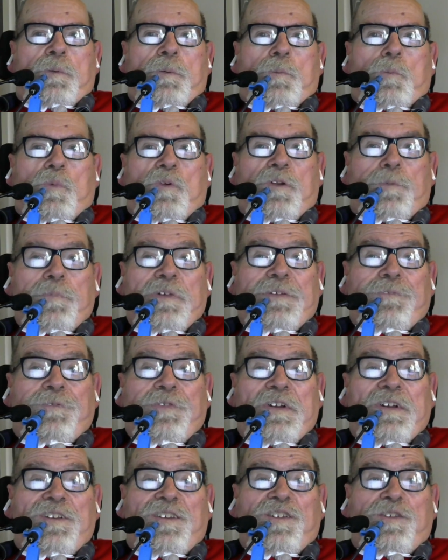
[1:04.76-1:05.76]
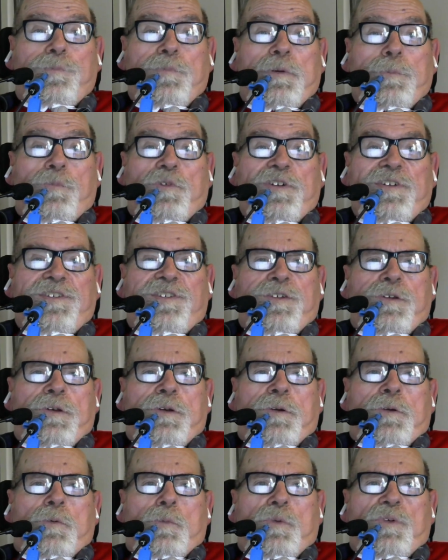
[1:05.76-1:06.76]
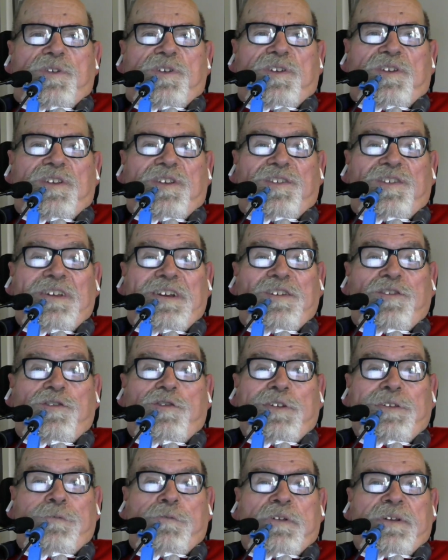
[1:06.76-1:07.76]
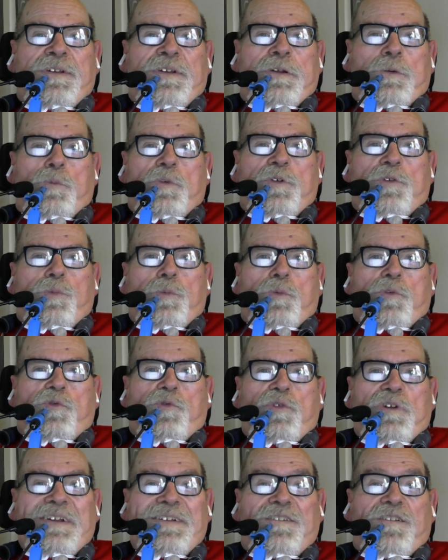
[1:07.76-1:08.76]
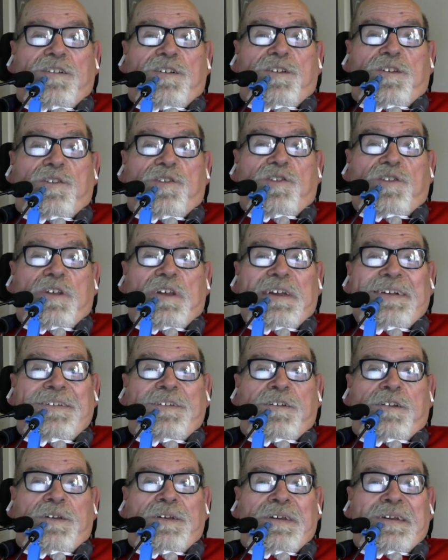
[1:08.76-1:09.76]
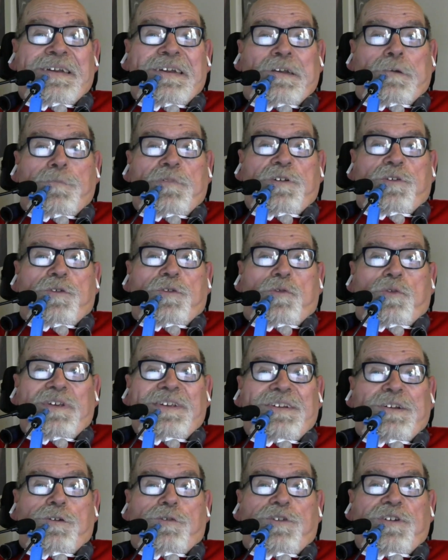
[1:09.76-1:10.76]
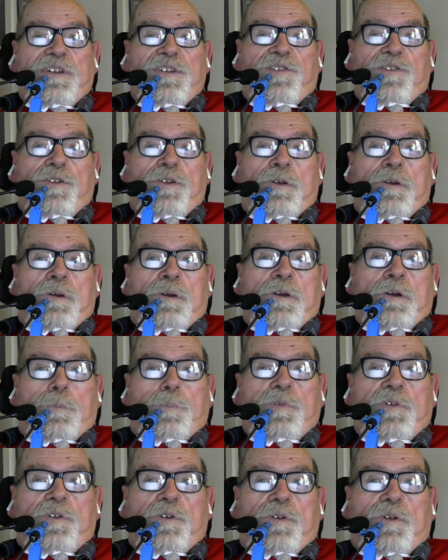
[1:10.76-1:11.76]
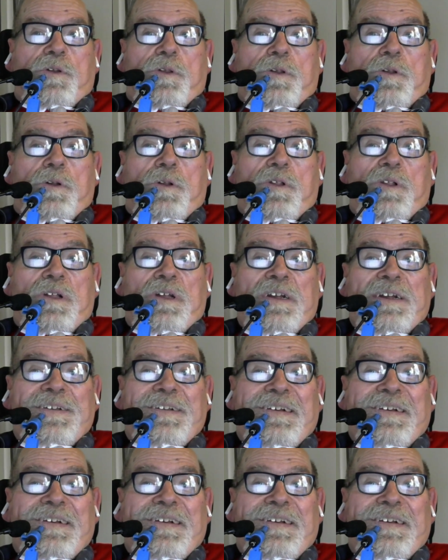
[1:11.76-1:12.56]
One of my fondest memories was a discussion in which we were trying to decide how much to increase a particular line